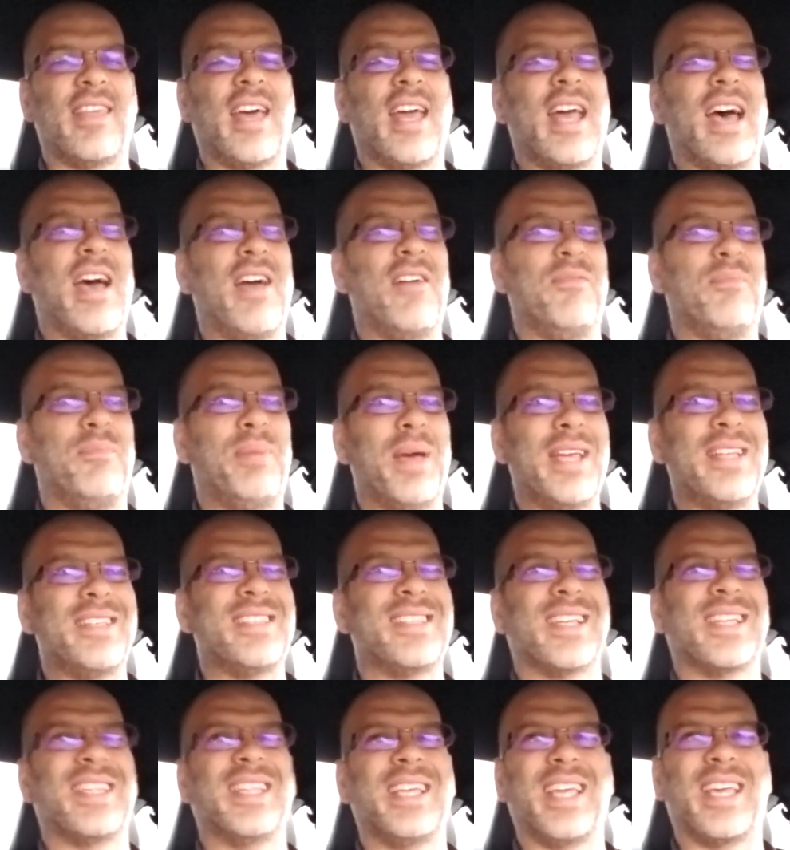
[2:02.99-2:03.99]
I've
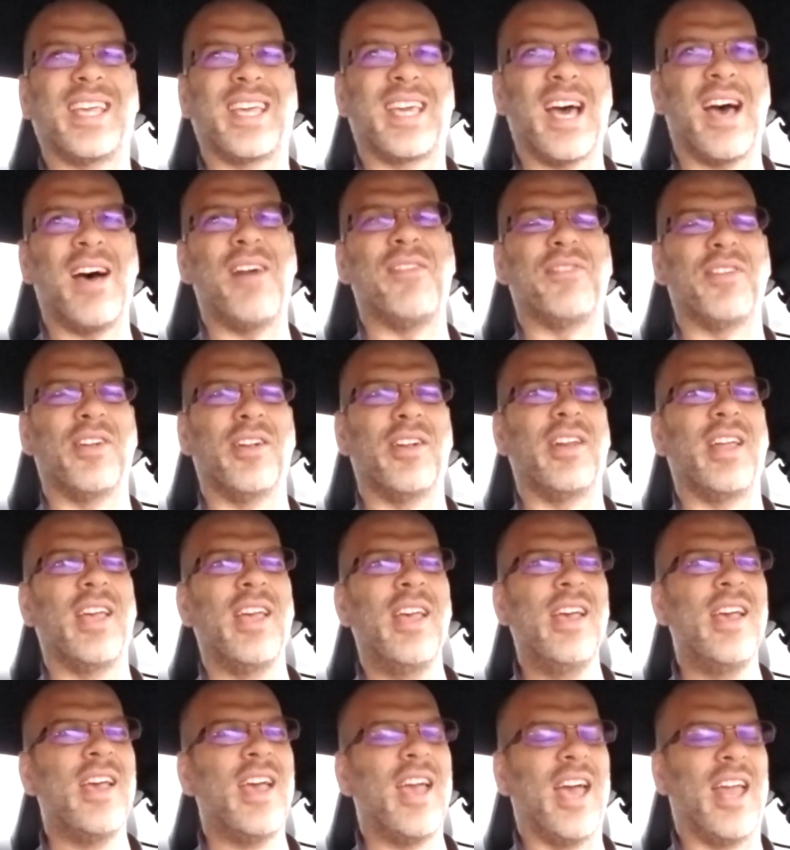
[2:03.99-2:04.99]
basically covered,
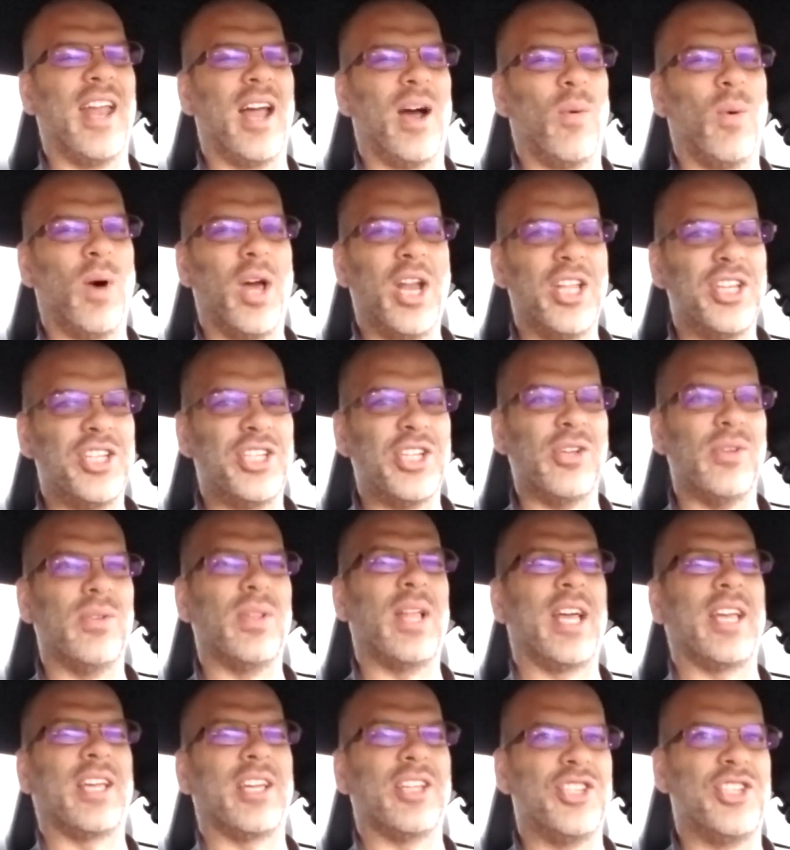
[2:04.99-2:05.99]
and I want to do
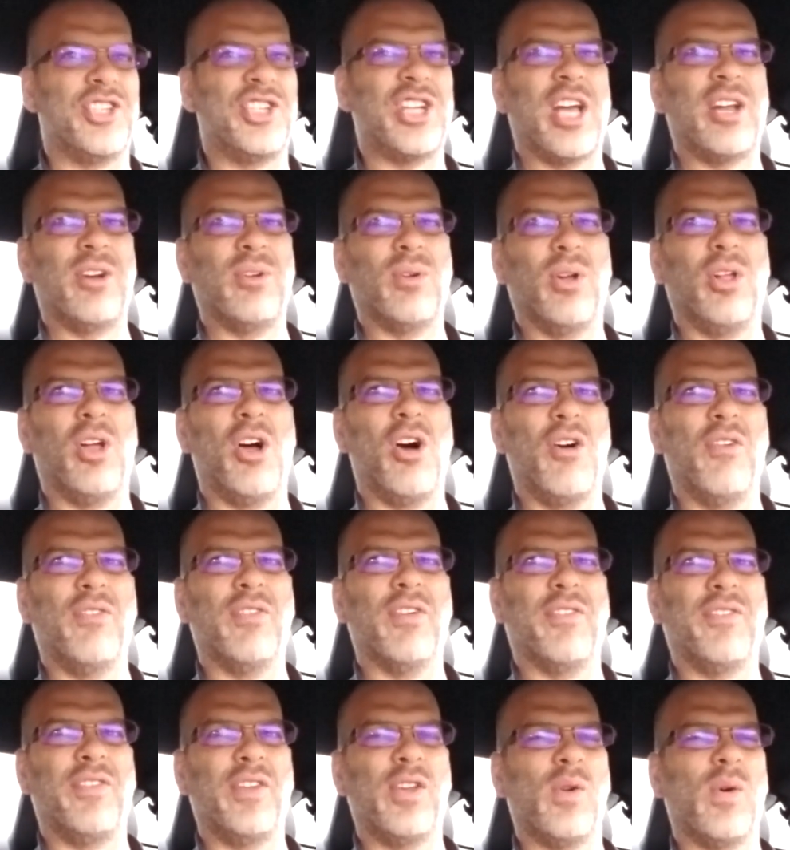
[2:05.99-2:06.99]
like a general
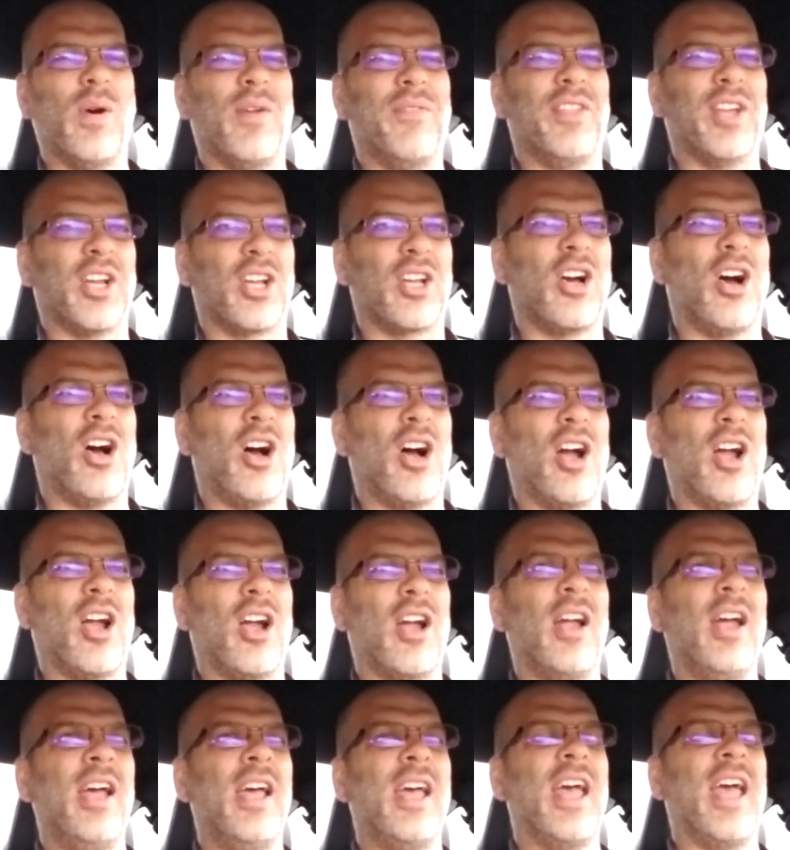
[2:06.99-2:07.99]
overview of the car
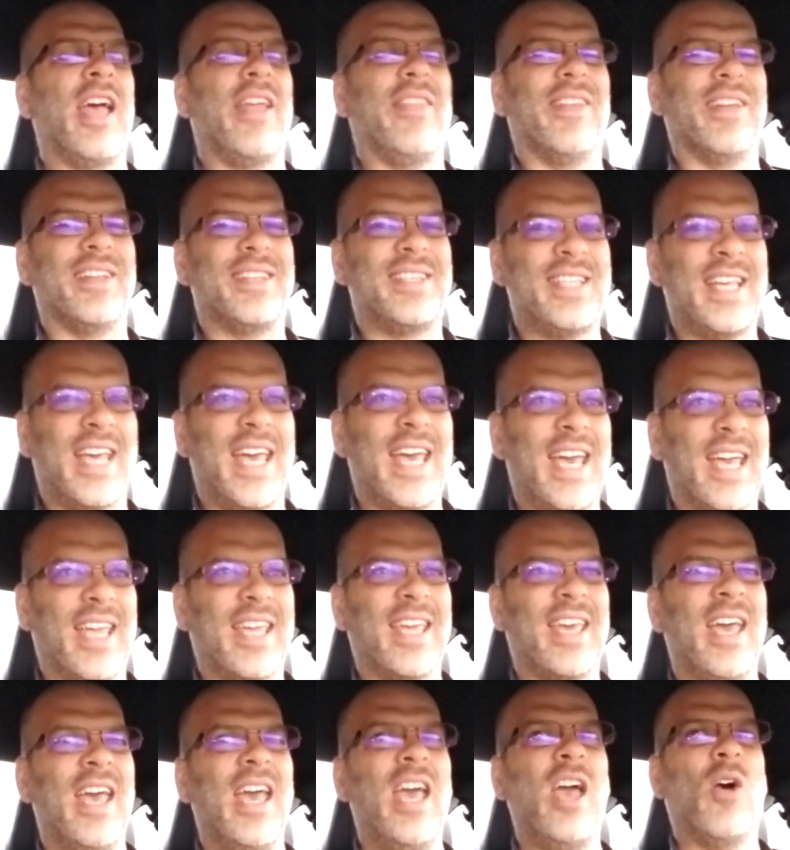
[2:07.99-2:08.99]
and the tick,
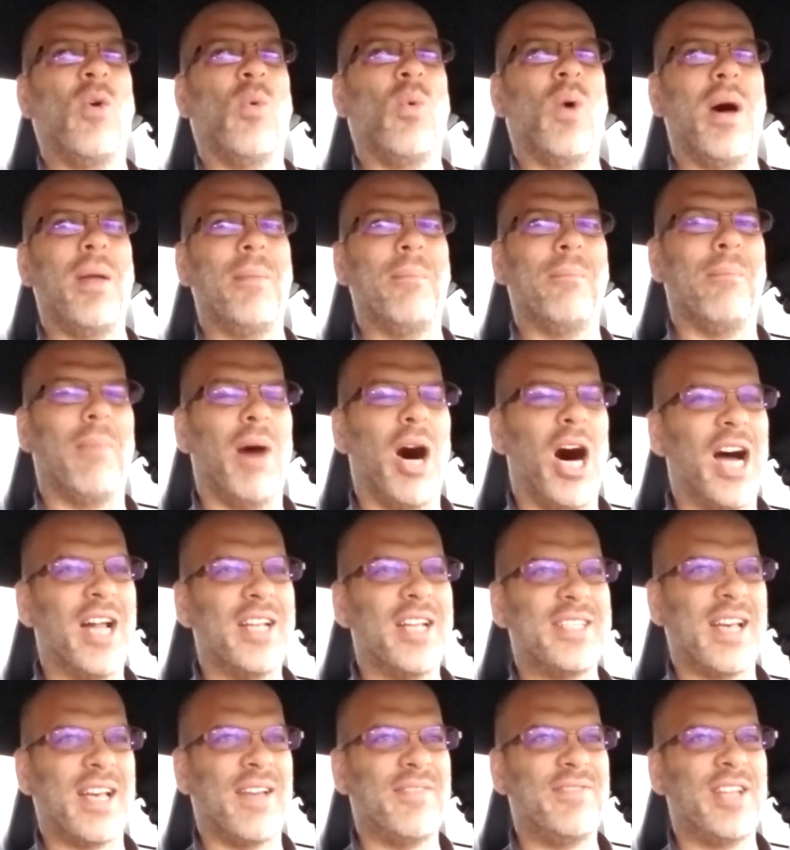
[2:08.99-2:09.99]
what
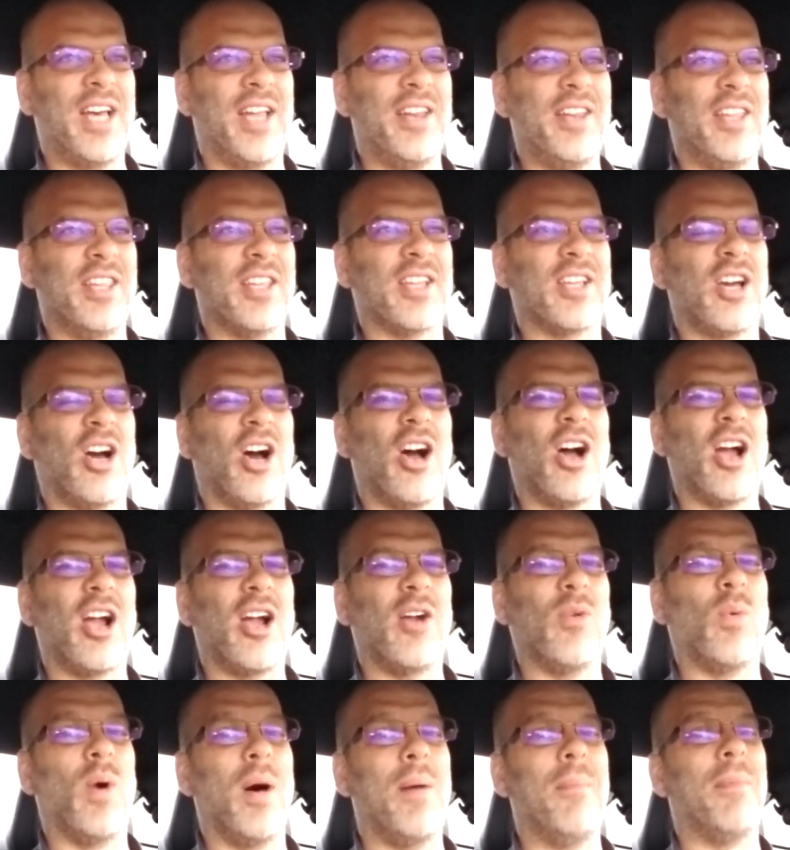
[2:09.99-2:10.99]
mods I've done to the
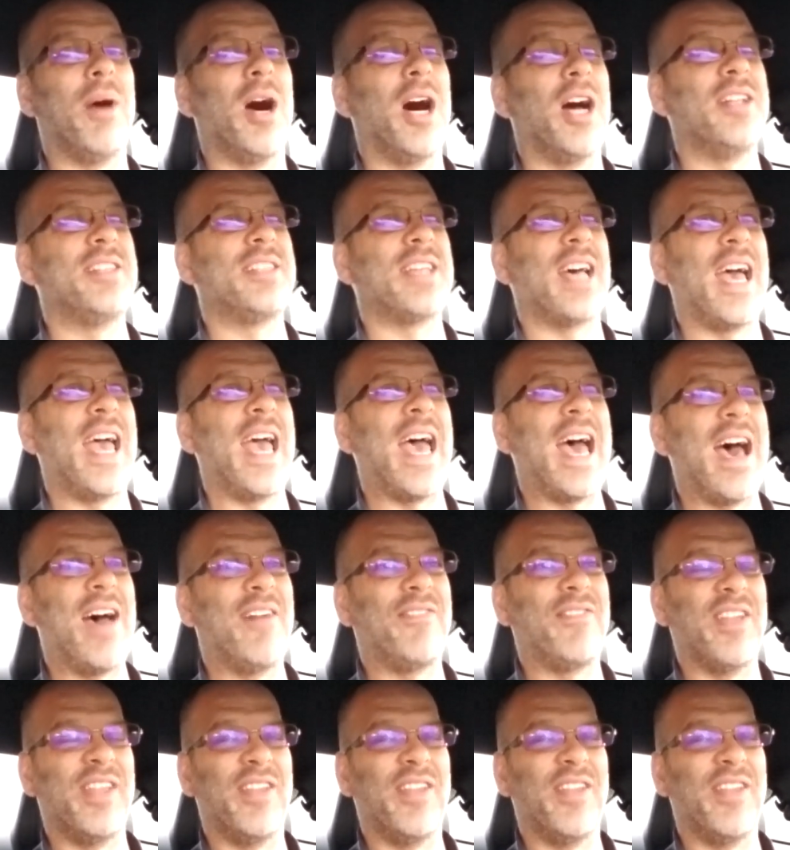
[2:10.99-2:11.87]
car, what mods I have